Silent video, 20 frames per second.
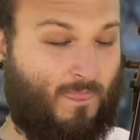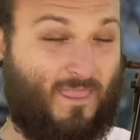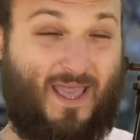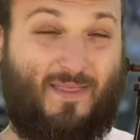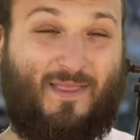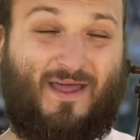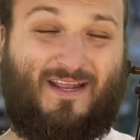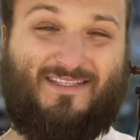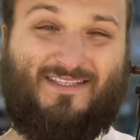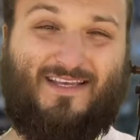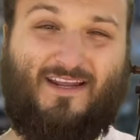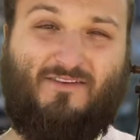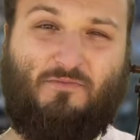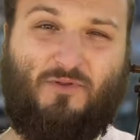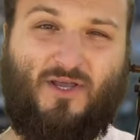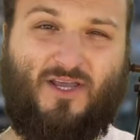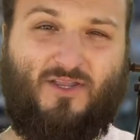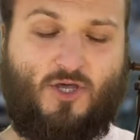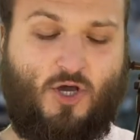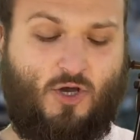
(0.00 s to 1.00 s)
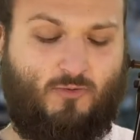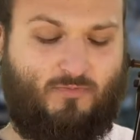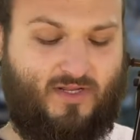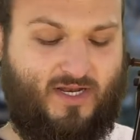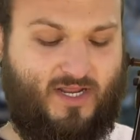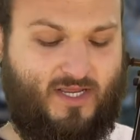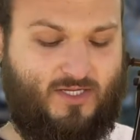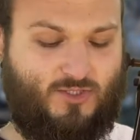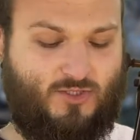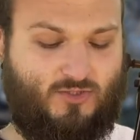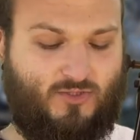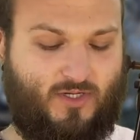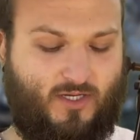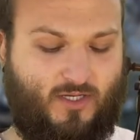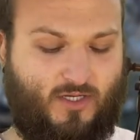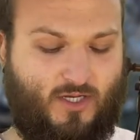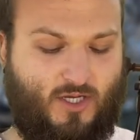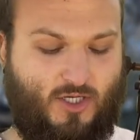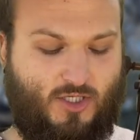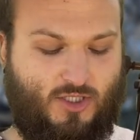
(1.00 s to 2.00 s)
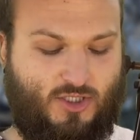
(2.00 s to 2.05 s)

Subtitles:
then instead of playing the open A string,